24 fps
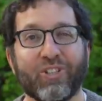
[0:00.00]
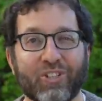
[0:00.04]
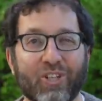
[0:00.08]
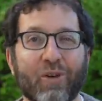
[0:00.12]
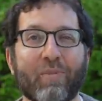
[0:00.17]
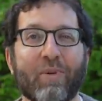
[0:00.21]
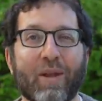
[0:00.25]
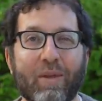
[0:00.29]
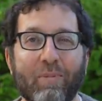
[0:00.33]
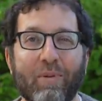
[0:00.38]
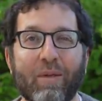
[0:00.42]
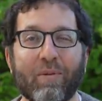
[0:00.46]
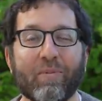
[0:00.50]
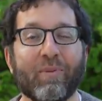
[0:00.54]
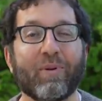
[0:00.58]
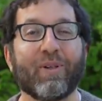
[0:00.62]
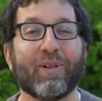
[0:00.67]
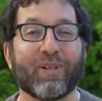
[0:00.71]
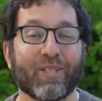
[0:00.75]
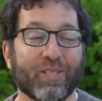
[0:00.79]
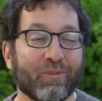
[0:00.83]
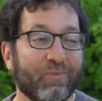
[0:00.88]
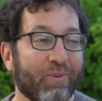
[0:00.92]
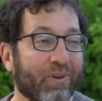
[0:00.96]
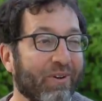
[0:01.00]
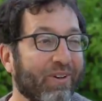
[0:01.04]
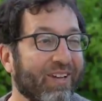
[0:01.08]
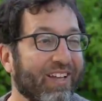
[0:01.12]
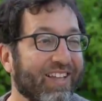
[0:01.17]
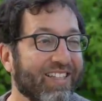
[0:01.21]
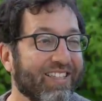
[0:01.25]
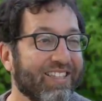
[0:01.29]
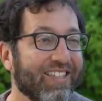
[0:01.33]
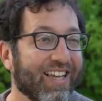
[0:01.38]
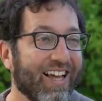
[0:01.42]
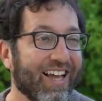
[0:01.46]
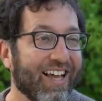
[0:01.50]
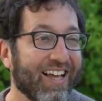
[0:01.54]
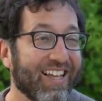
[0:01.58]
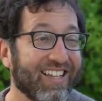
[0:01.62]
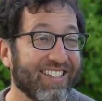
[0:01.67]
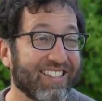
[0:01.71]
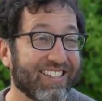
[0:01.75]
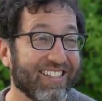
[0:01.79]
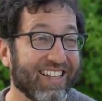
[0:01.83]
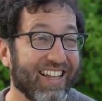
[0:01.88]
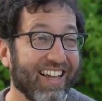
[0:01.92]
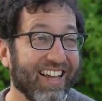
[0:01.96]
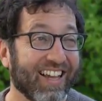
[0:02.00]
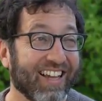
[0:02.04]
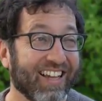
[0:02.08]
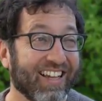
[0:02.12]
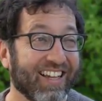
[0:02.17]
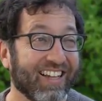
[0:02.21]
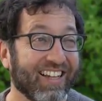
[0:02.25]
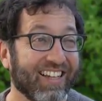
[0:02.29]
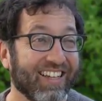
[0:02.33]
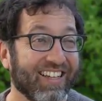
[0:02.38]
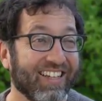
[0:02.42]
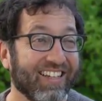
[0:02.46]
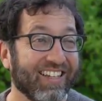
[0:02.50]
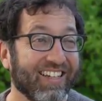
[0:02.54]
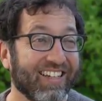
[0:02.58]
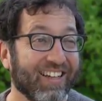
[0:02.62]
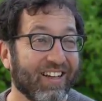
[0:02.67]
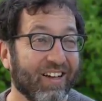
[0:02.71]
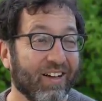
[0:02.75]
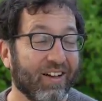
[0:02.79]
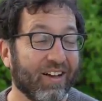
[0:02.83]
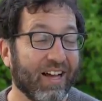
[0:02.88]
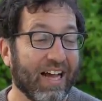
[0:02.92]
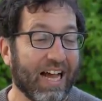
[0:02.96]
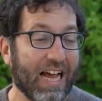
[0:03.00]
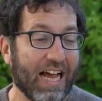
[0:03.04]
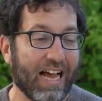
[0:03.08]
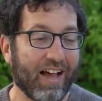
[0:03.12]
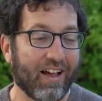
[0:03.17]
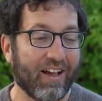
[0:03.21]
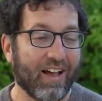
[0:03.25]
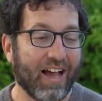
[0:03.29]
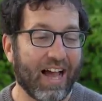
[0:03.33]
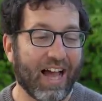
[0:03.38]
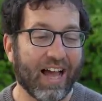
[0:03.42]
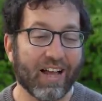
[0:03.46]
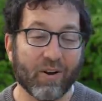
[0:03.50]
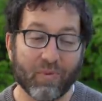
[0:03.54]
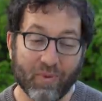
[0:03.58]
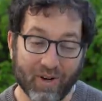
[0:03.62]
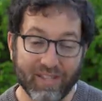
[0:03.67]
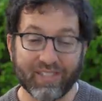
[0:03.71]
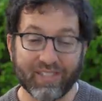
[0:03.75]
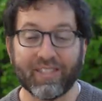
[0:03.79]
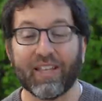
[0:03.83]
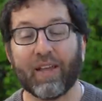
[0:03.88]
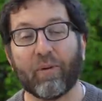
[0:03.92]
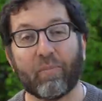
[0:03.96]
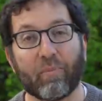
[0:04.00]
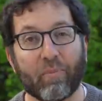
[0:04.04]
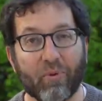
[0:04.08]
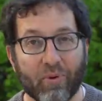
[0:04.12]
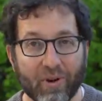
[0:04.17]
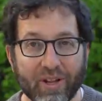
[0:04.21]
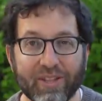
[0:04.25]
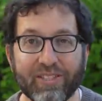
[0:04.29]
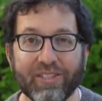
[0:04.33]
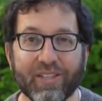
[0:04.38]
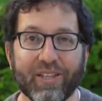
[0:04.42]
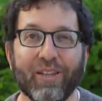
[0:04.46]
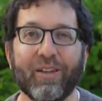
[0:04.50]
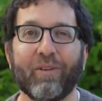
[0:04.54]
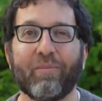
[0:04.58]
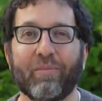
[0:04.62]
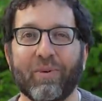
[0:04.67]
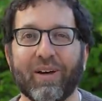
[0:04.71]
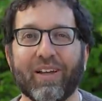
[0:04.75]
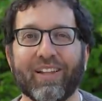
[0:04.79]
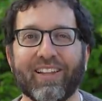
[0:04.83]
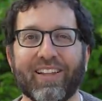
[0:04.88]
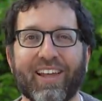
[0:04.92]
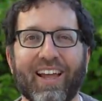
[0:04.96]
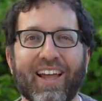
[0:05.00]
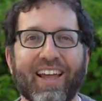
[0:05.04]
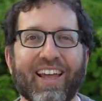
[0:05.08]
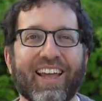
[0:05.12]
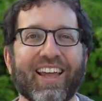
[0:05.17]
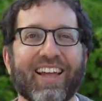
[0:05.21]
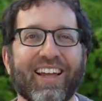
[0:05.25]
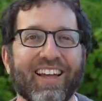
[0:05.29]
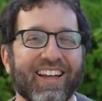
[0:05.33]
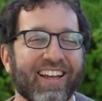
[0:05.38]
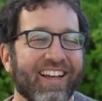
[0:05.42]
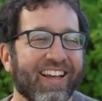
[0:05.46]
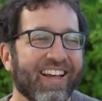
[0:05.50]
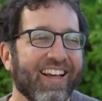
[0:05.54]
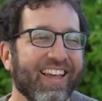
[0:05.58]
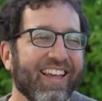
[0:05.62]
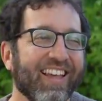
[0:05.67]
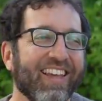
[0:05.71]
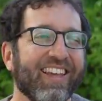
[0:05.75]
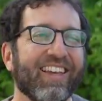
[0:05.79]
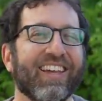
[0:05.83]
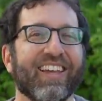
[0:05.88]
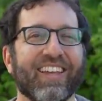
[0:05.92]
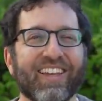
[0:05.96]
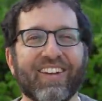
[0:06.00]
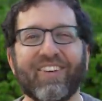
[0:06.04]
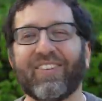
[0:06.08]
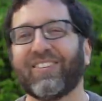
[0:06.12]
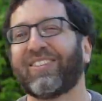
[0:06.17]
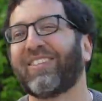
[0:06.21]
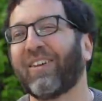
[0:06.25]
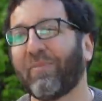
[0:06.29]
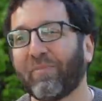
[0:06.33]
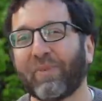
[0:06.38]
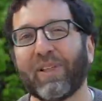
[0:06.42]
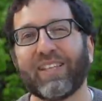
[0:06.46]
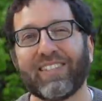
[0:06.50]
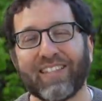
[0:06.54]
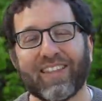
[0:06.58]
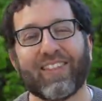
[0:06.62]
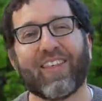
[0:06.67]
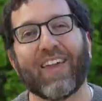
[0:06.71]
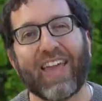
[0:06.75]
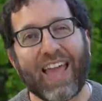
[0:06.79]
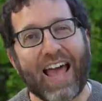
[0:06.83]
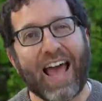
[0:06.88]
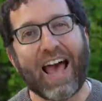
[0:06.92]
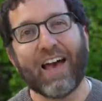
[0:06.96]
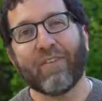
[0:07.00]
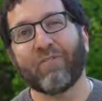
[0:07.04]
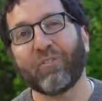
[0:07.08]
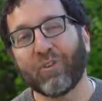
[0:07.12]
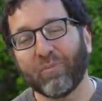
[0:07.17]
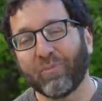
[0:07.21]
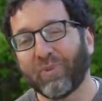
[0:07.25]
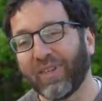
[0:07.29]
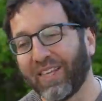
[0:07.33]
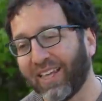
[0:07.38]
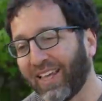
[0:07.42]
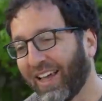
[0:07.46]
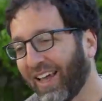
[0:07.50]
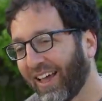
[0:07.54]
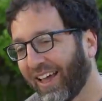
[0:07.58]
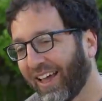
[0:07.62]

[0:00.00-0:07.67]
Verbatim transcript: so many people experience as like, I don't want to say a prison, but like, someplace that they have to be,